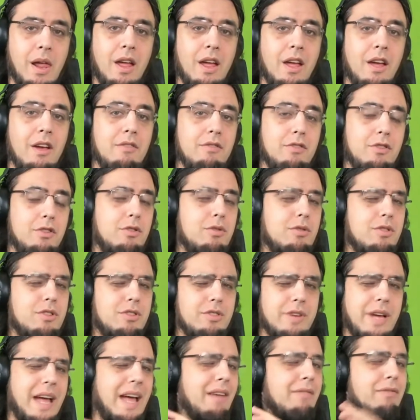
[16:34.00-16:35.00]
If you do it
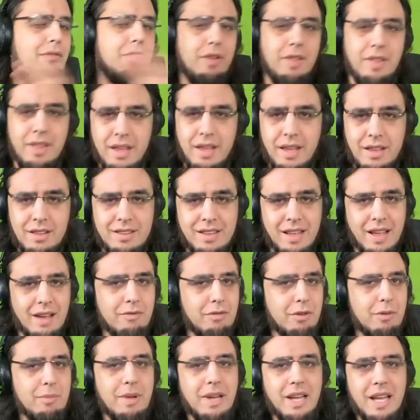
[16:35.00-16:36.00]
to everything, to
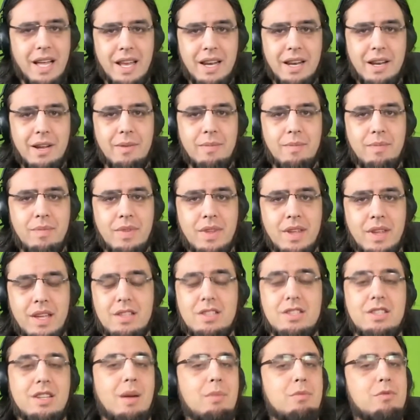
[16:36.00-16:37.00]
every mechanic, it
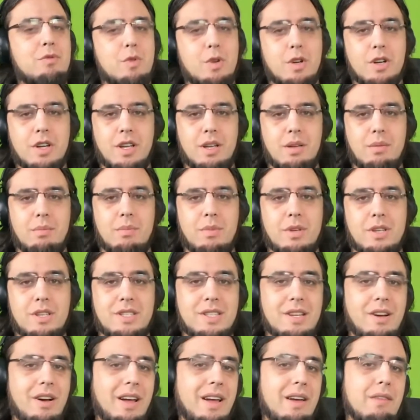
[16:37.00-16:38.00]
stops working, because
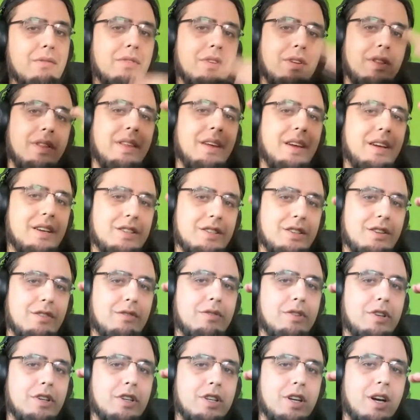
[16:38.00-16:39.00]
now everything is
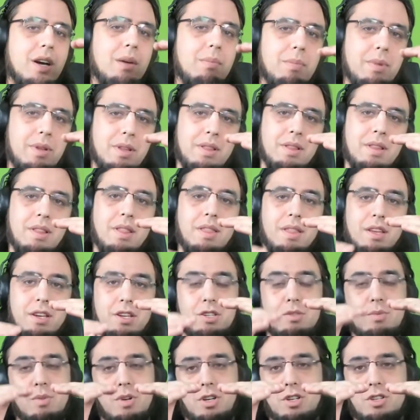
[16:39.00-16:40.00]
over the top, and the things
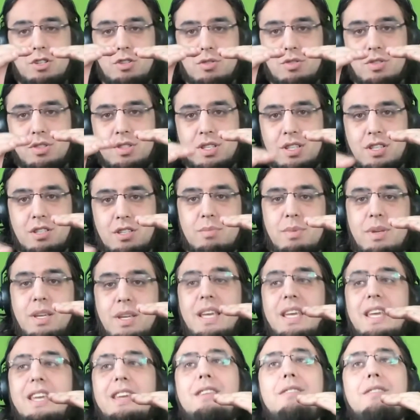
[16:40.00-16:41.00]
you want to juice need to be
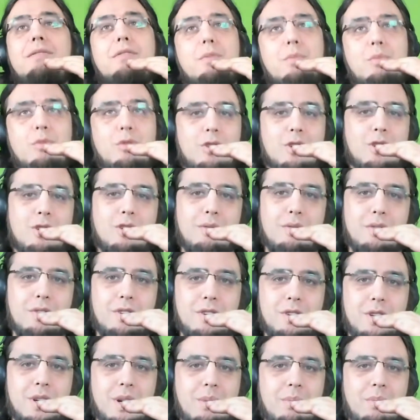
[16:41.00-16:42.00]
even more over the
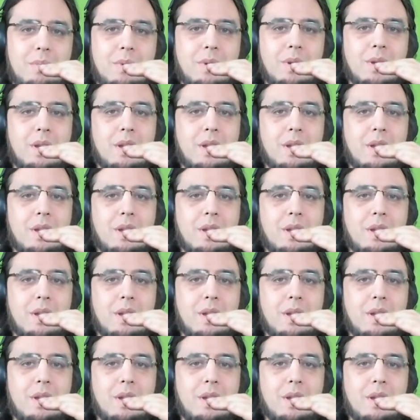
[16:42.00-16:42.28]
top.